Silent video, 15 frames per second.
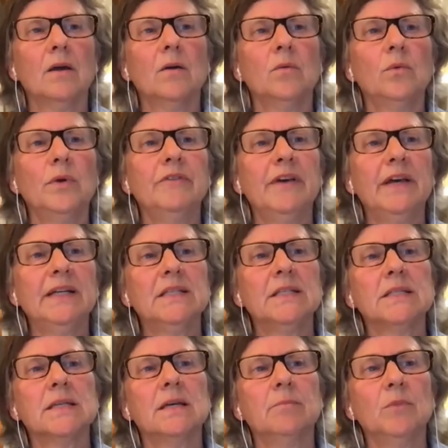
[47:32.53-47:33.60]
We've had
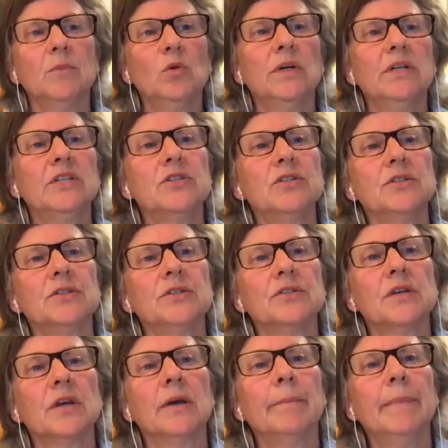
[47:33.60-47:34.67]
some questions
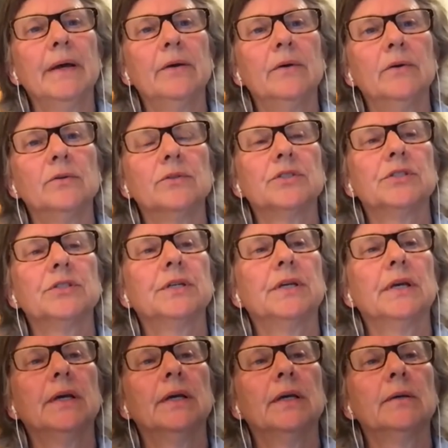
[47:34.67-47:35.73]
about
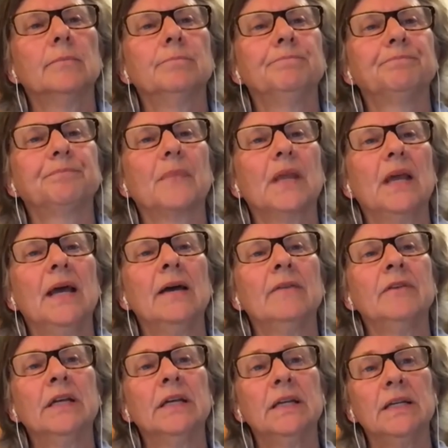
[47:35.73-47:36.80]

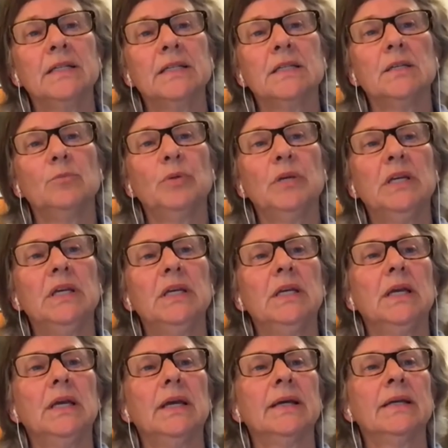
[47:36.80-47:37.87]
having an
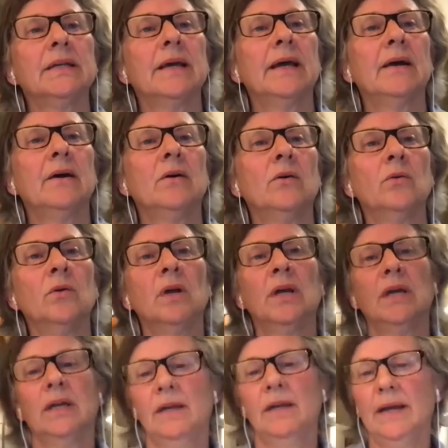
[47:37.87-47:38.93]
ACP and how
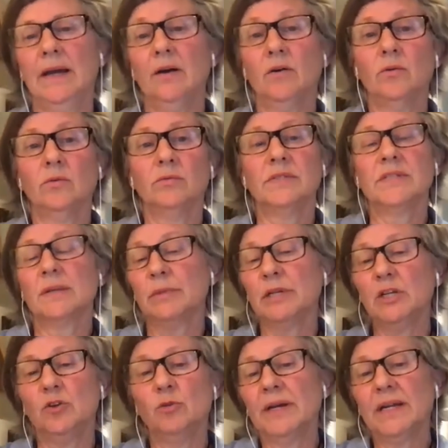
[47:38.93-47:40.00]
somebody
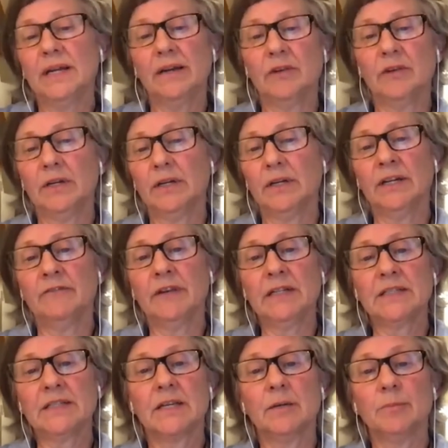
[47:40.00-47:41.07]
who might have an
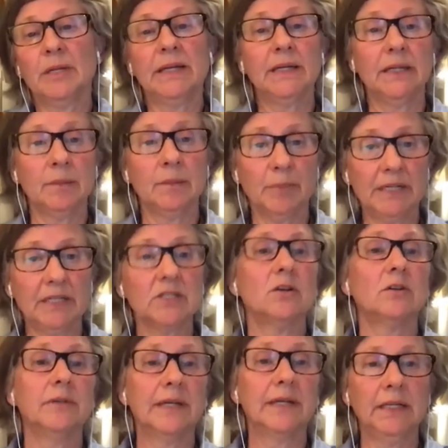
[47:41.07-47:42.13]
advanced care plan in place
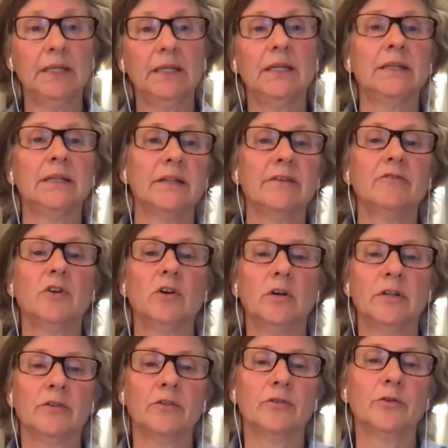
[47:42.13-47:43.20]
already and they've
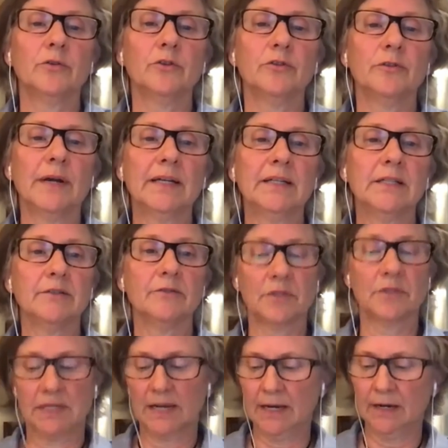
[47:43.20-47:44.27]
gone through
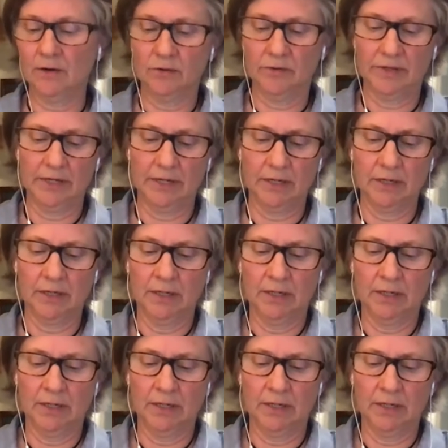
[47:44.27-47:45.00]
directives, how their